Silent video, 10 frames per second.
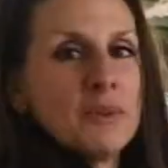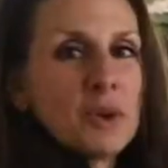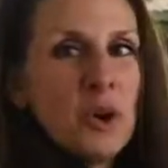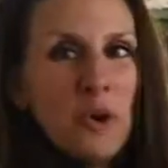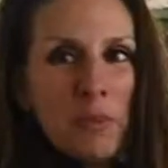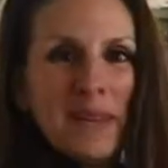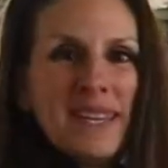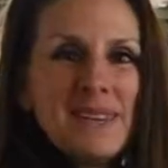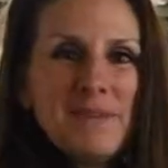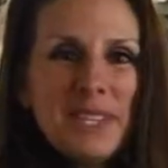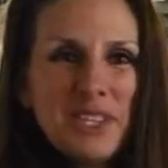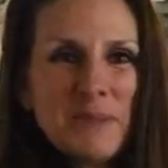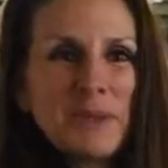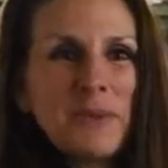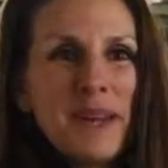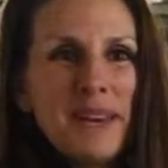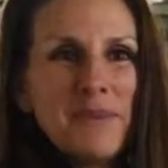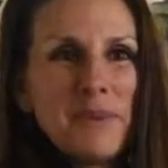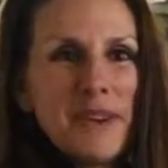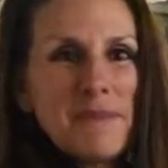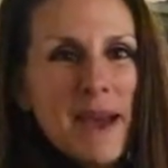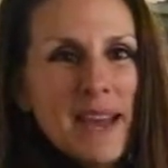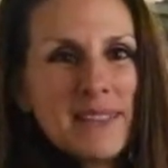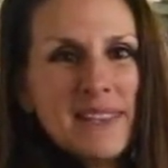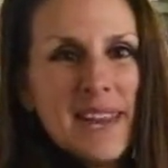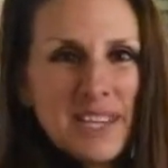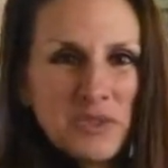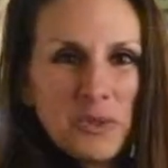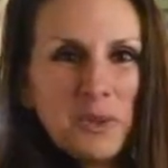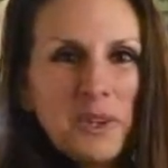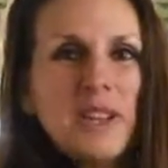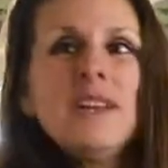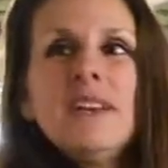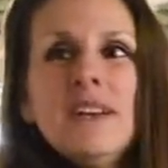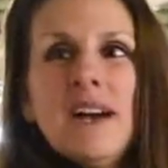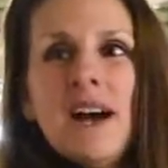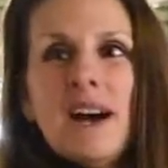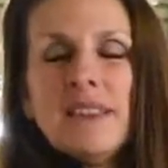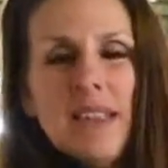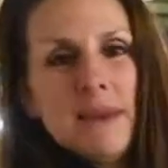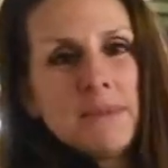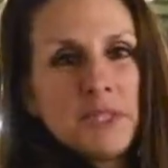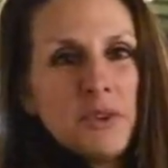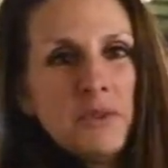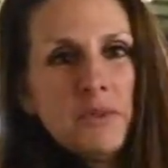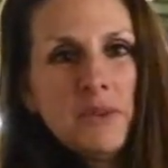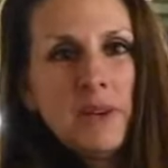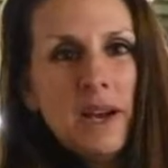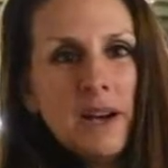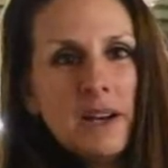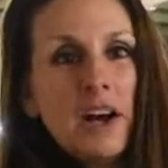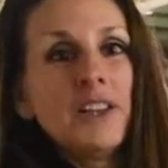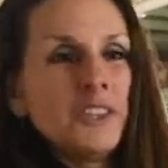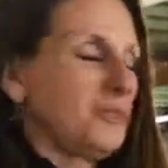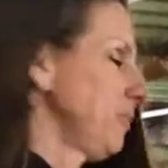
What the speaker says: we're hoping, can be chipped away to bring back the natural limestone color.